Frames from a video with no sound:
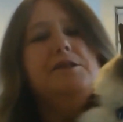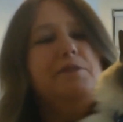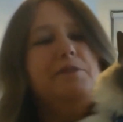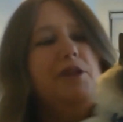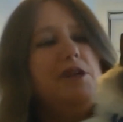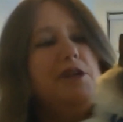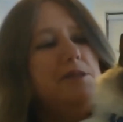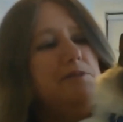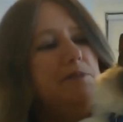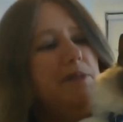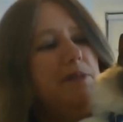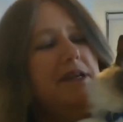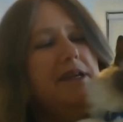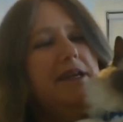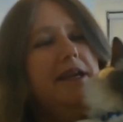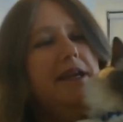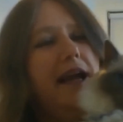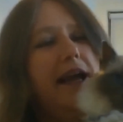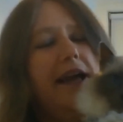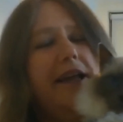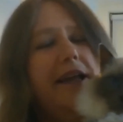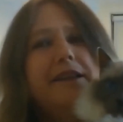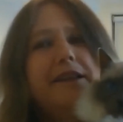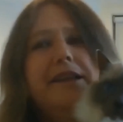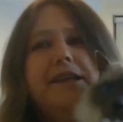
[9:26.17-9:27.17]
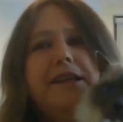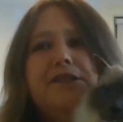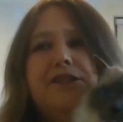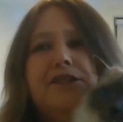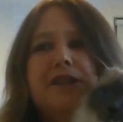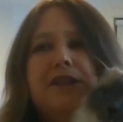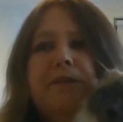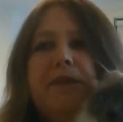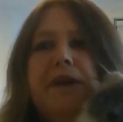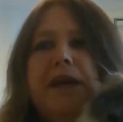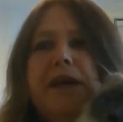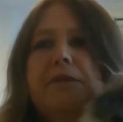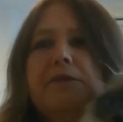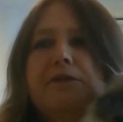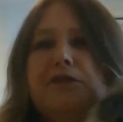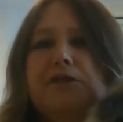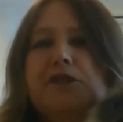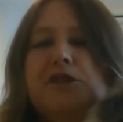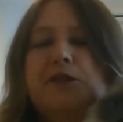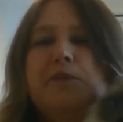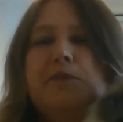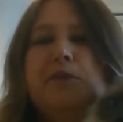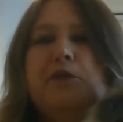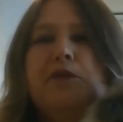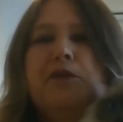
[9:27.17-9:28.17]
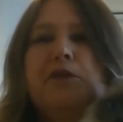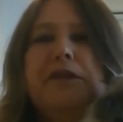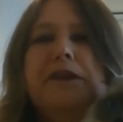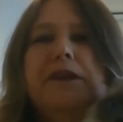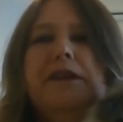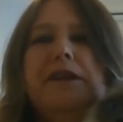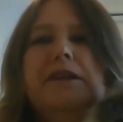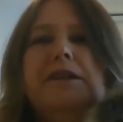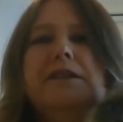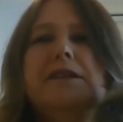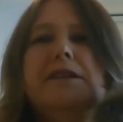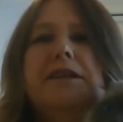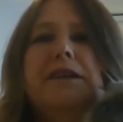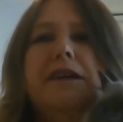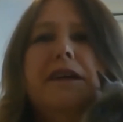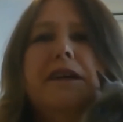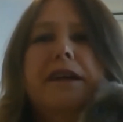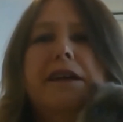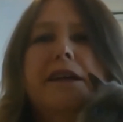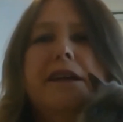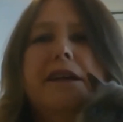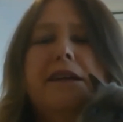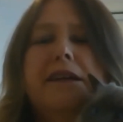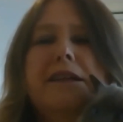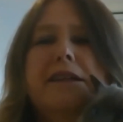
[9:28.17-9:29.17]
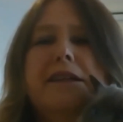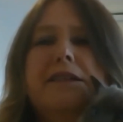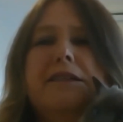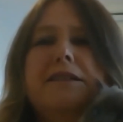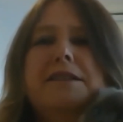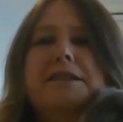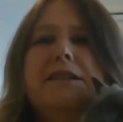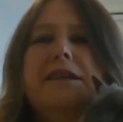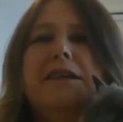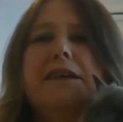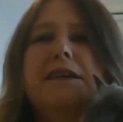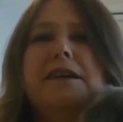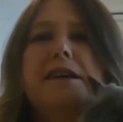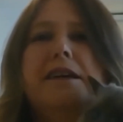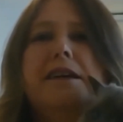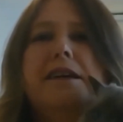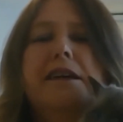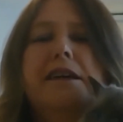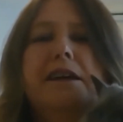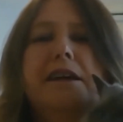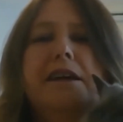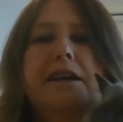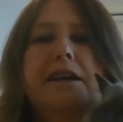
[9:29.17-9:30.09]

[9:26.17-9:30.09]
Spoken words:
a nice big garden he's going to be able to explore in, and I'm